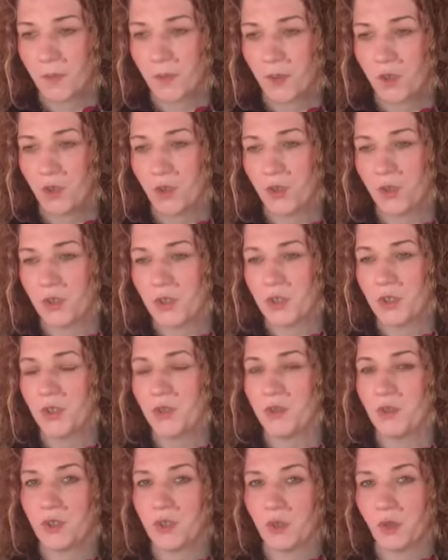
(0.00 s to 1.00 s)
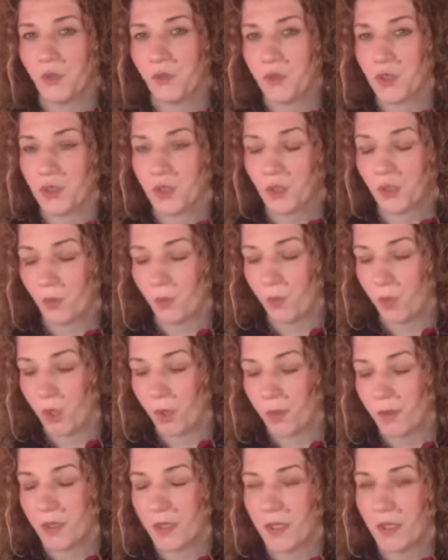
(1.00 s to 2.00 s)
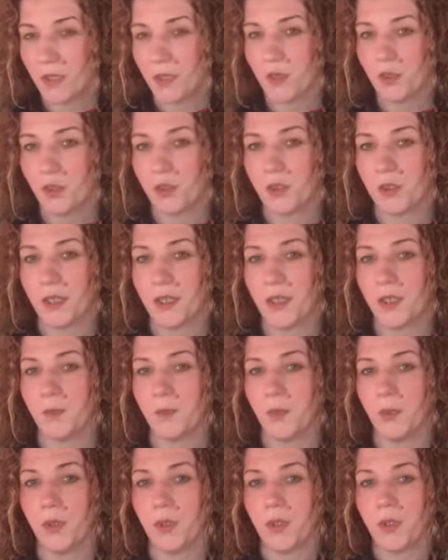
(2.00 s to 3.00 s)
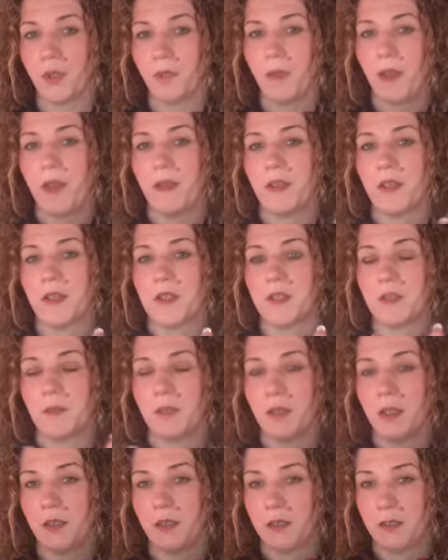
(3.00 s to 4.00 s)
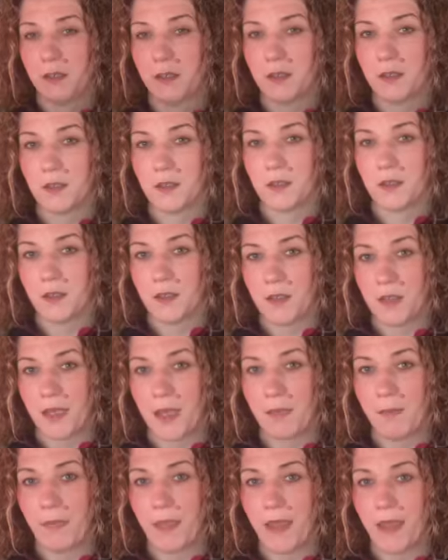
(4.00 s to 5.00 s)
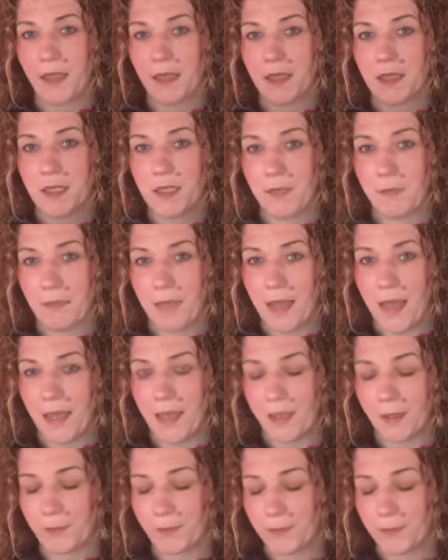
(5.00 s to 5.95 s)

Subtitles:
causing you sort of a tug of war within, and you're like putting the barriers up, like step back, stand back.